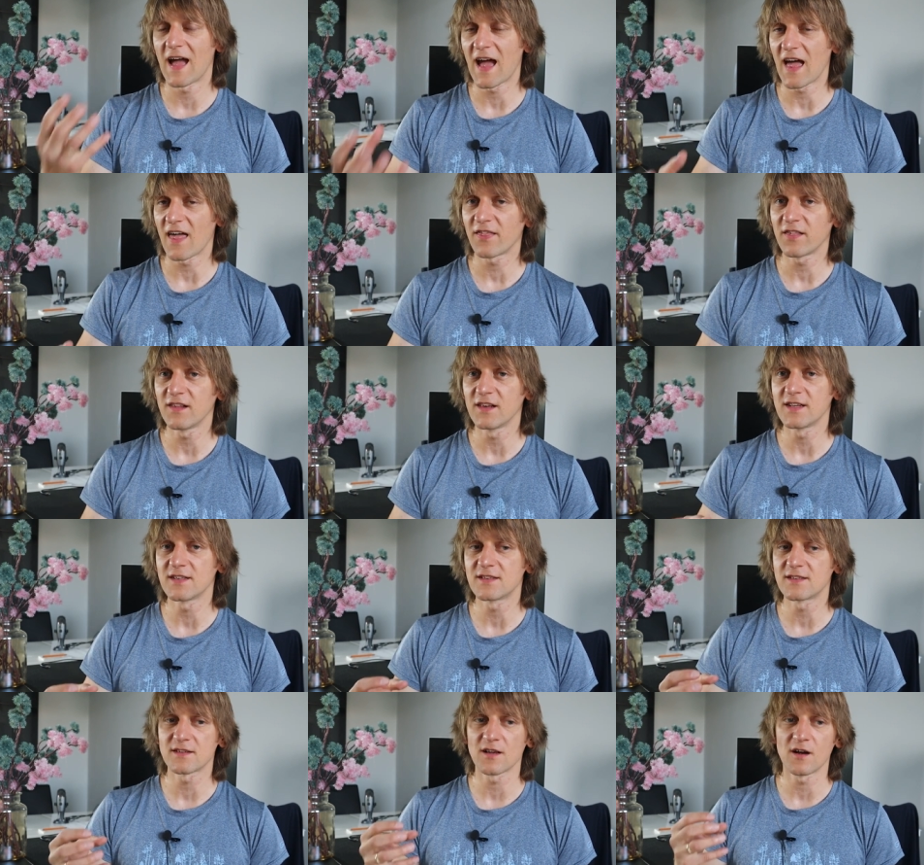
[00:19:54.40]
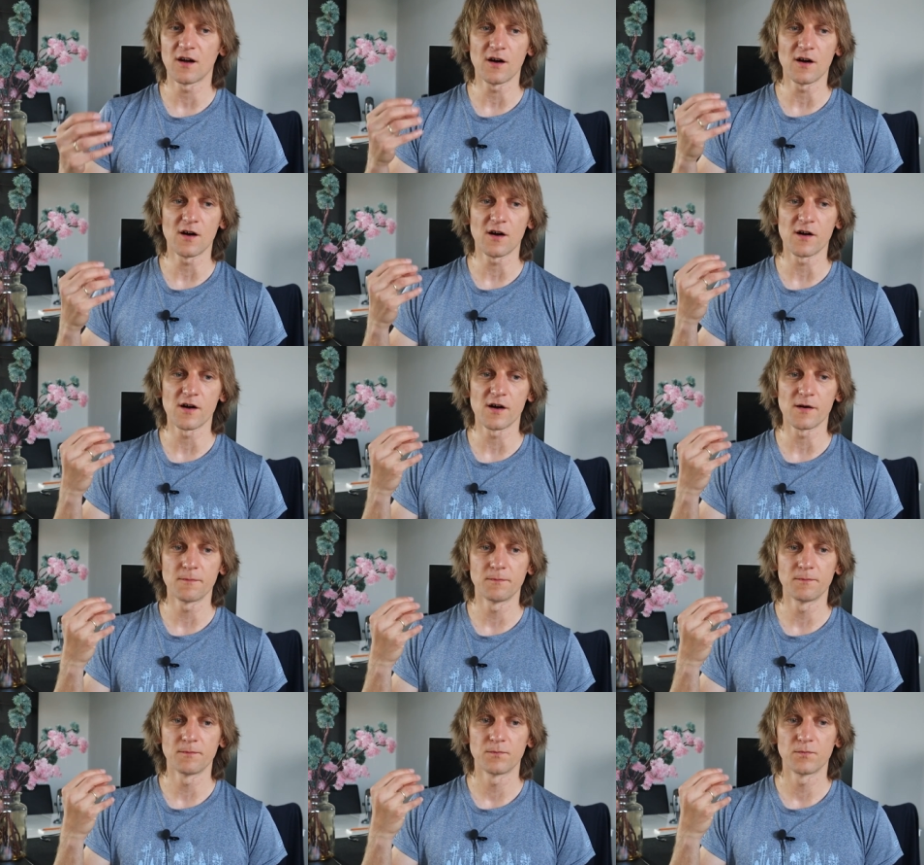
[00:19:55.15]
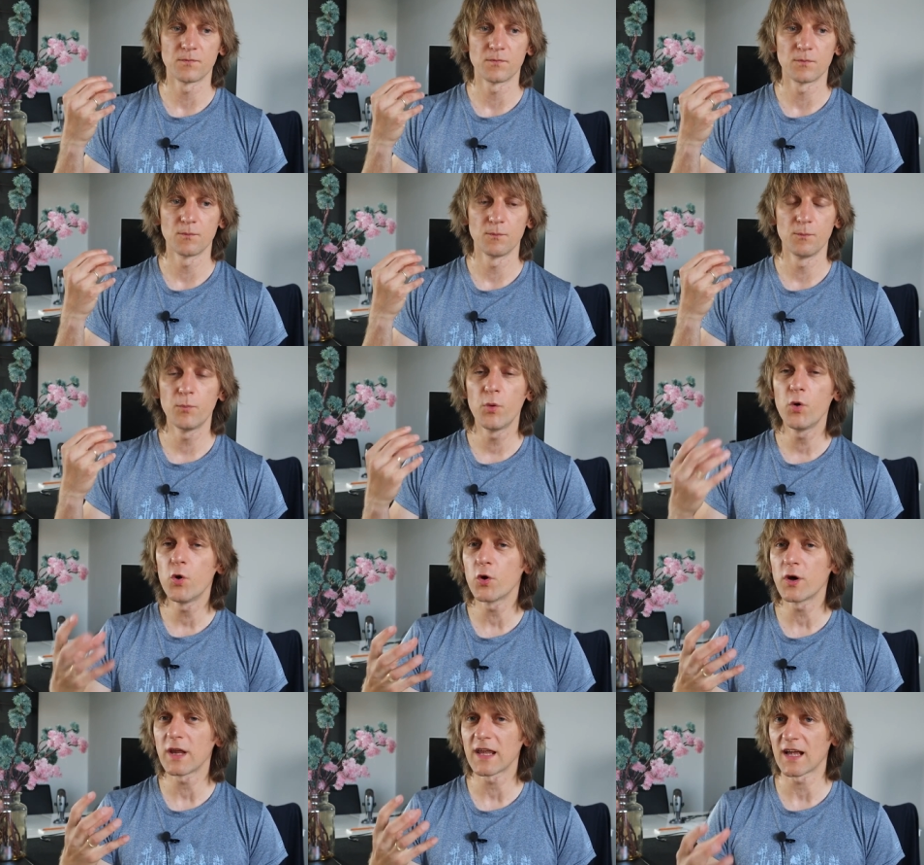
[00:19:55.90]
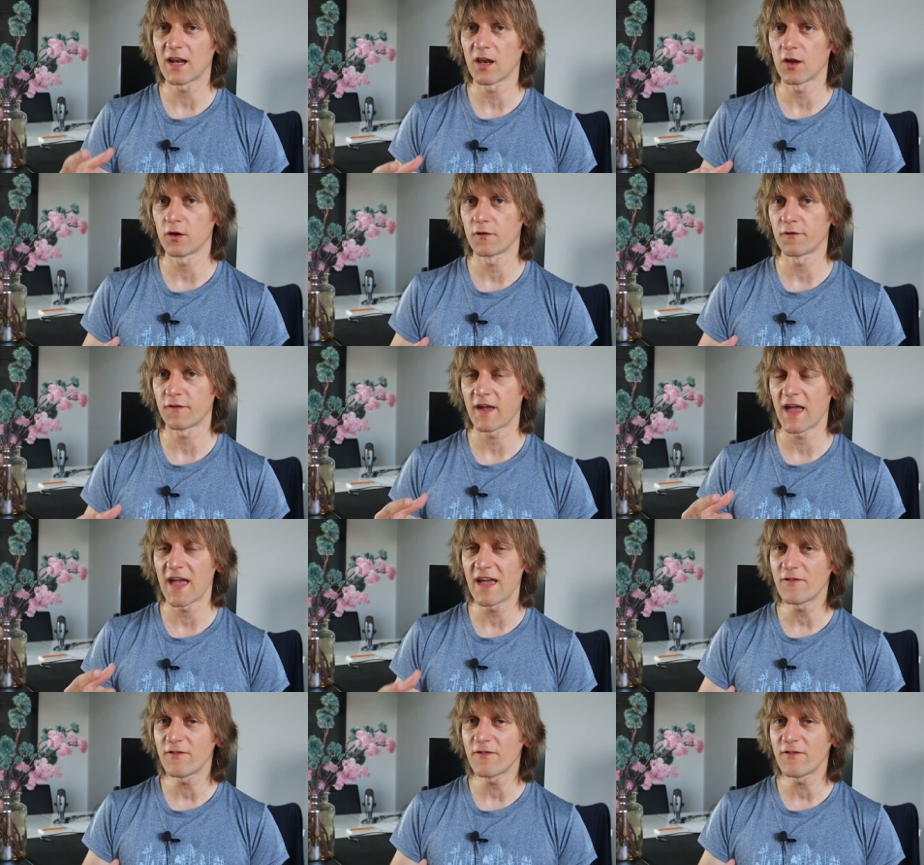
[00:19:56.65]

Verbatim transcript: athletes are putting a lot of